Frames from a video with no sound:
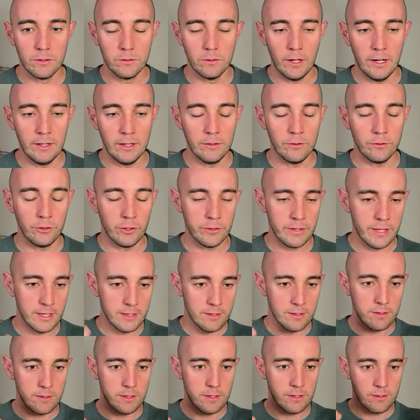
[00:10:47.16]
Right. So
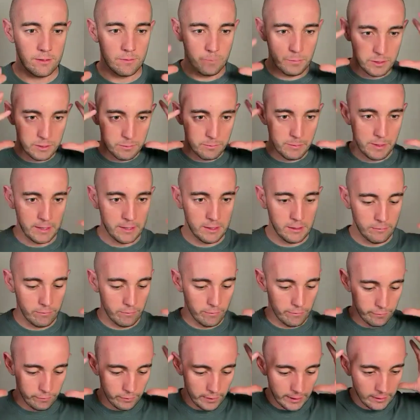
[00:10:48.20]
there's this perspective
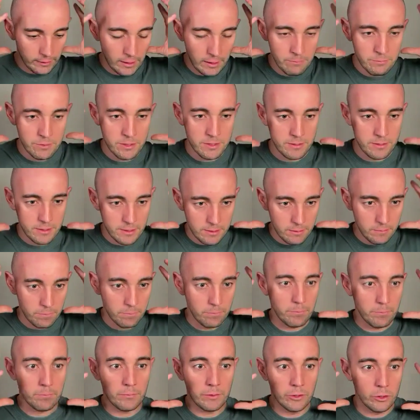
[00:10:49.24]
of like, I'm just this
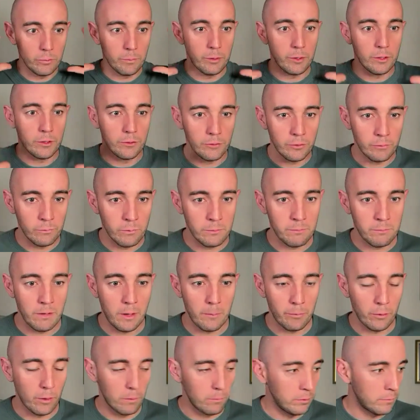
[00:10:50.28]
little person with my
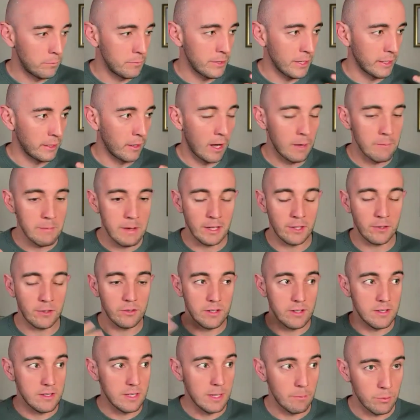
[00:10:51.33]
problems, and I'm
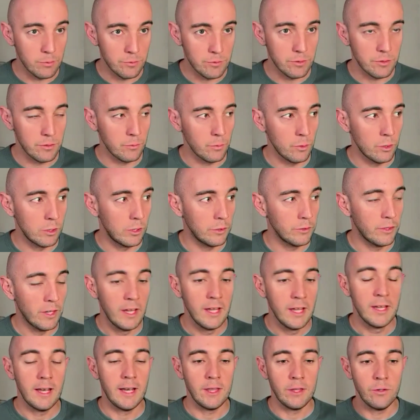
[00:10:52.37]
actually separate to the world,
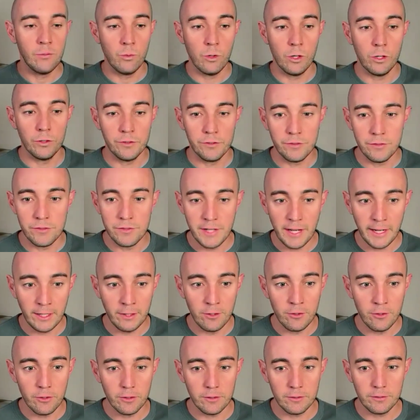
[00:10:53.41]
and the world is
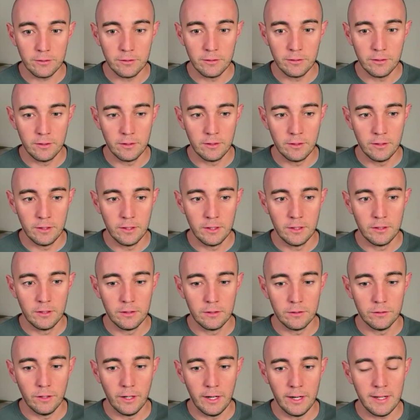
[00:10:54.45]
dangerous.
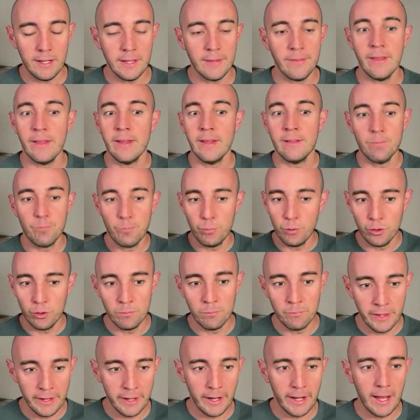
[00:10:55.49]
Right. And then,
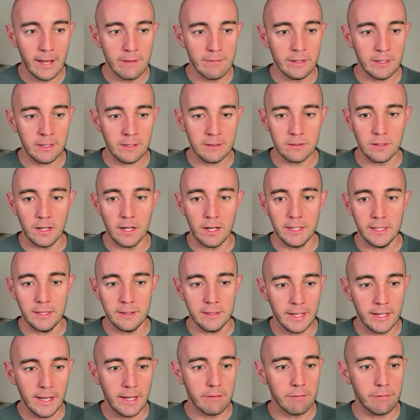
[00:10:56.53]
boom, then I have anxiety,
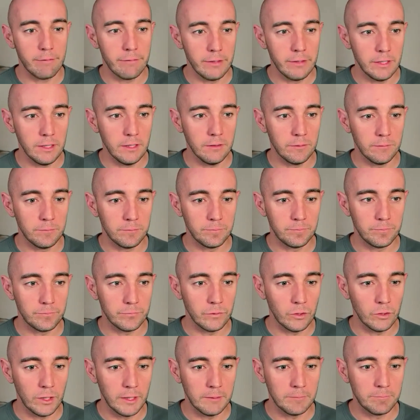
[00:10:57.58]
then I have fear.
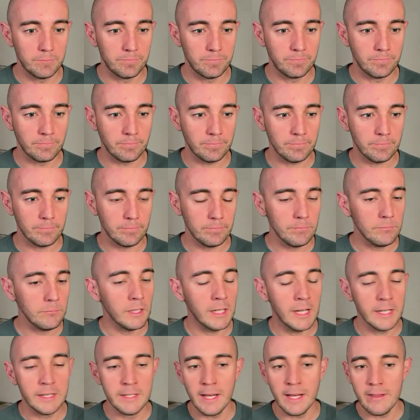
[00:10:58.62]
Right.
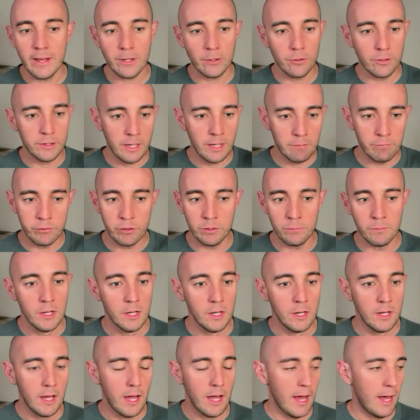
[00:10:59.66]
And now that could come from
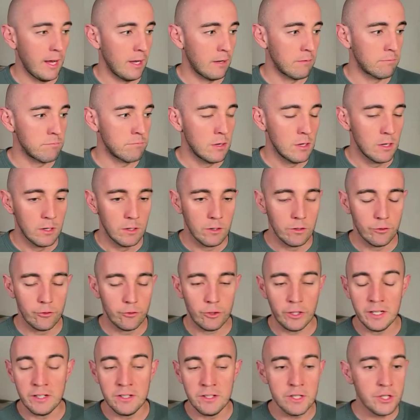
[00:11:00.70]

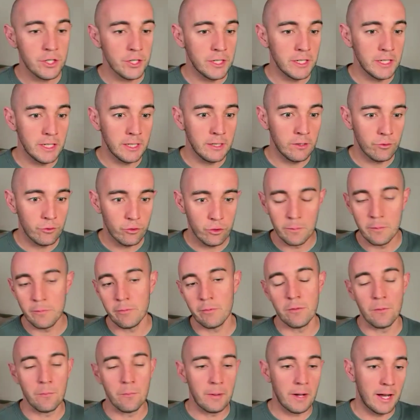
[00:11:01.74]
conditioning, trauma from the